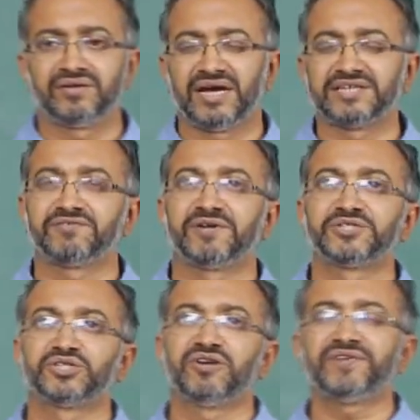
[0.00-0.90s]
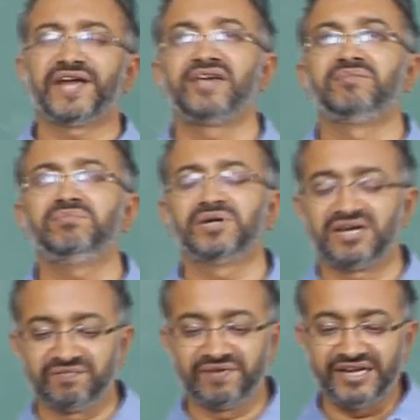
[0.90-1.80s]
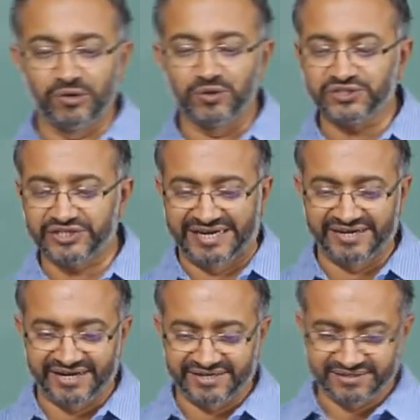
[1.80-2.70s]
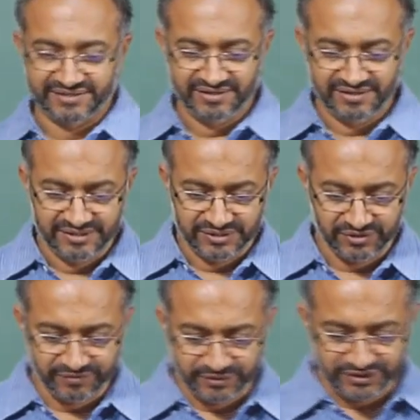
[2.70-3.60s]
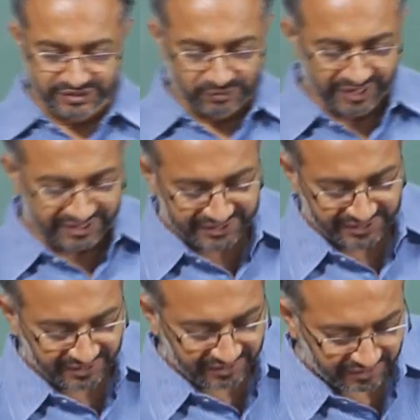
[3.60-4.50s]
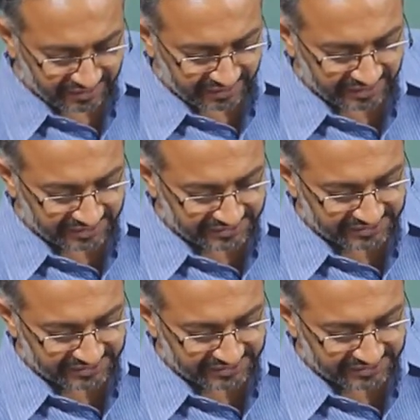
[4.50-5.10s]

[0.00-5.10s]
as a function of time, but at very low strain rate. So if you just look at here, this